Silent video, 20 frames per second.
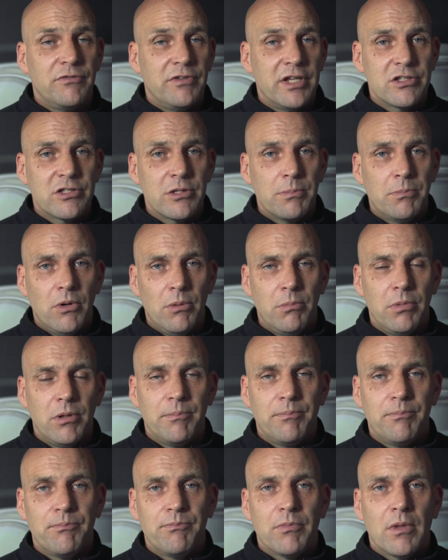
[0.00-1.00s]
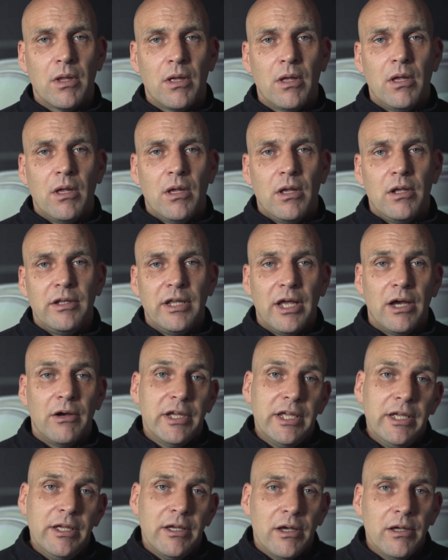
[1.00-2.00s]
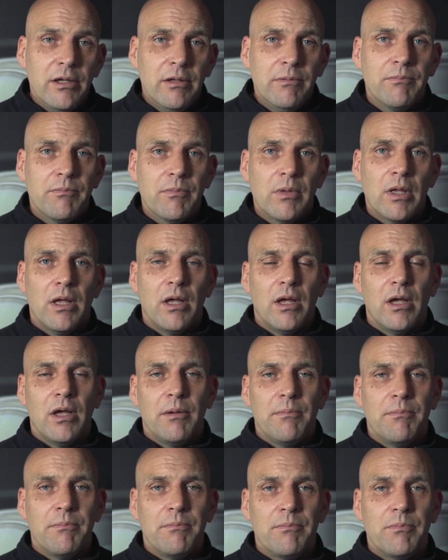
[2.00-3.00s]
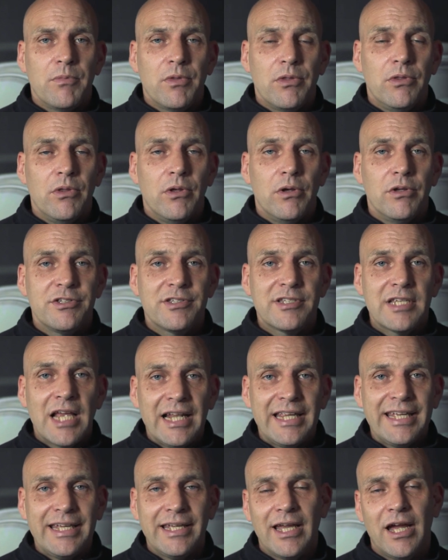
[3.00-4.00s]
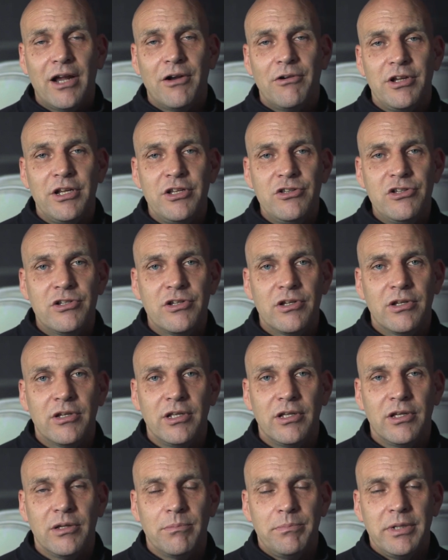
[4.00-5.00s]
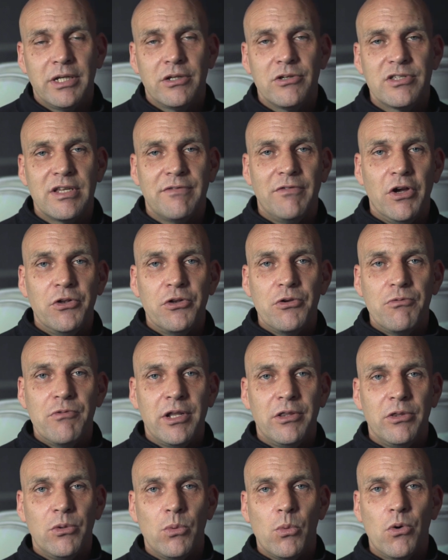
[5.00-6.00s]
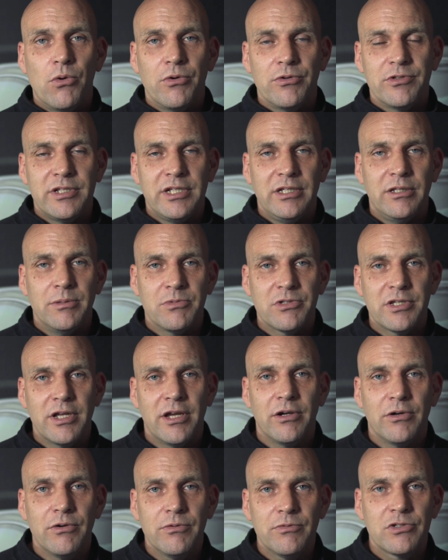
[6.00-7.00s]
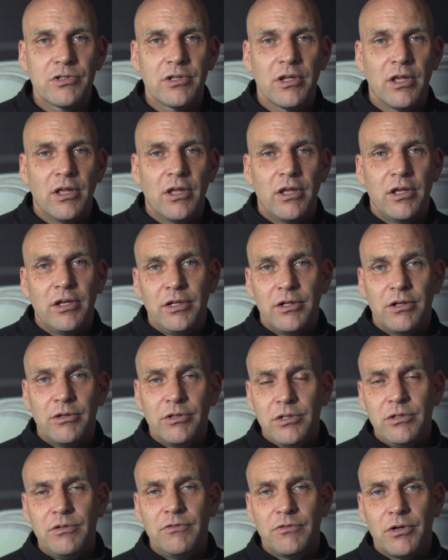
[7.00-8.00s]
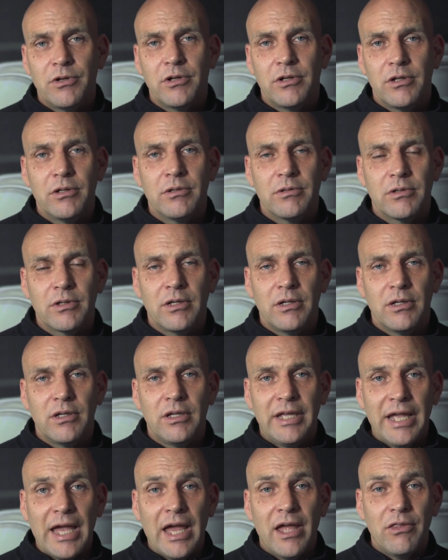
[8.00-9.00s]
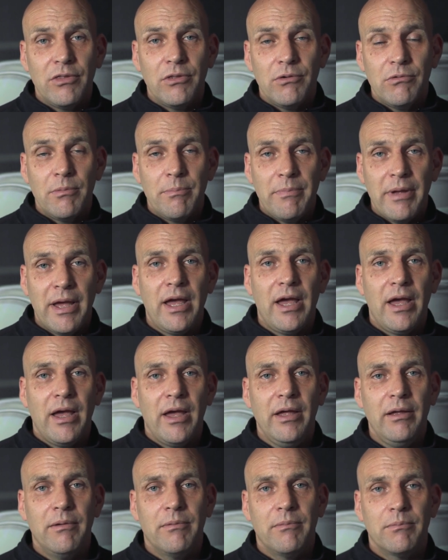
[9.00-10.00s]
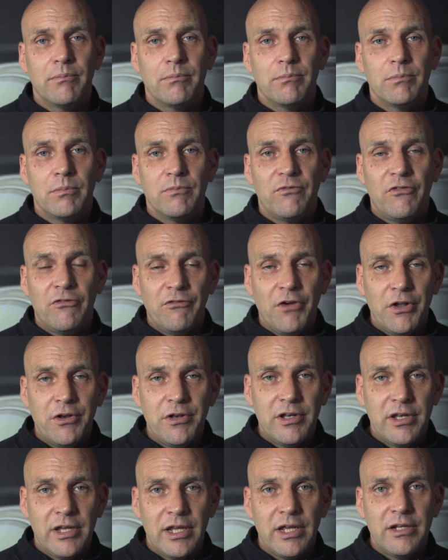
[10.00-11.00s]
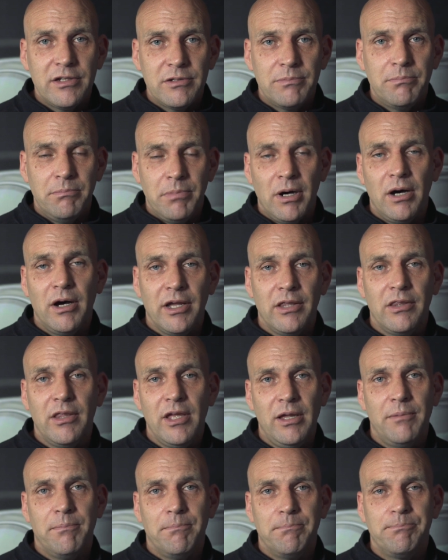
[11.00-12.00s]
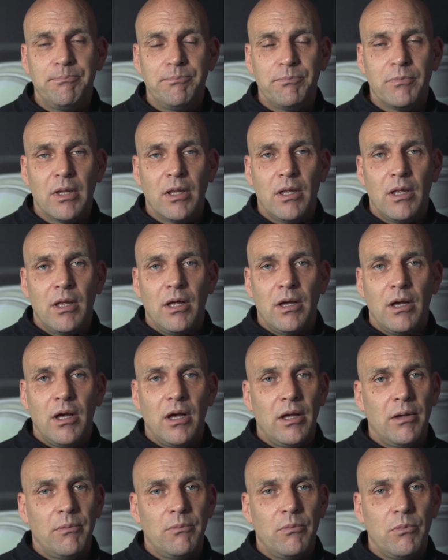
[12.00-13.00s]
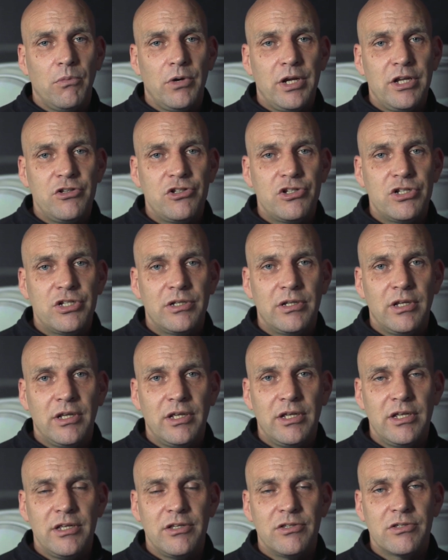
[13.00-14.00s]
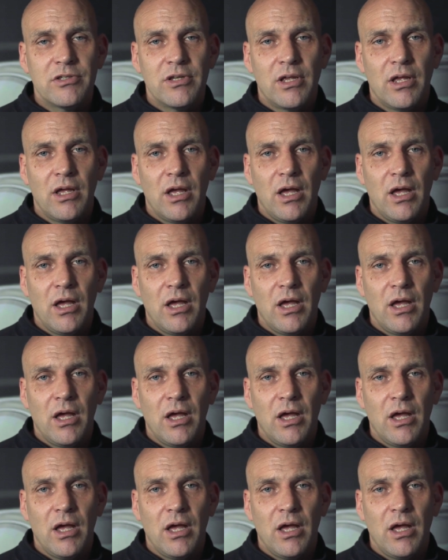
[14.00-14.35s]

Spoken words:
fix the problem. Now here, the selling garage, because they've underwritten the warranty themselves, you've got to get the repair funded by them, which is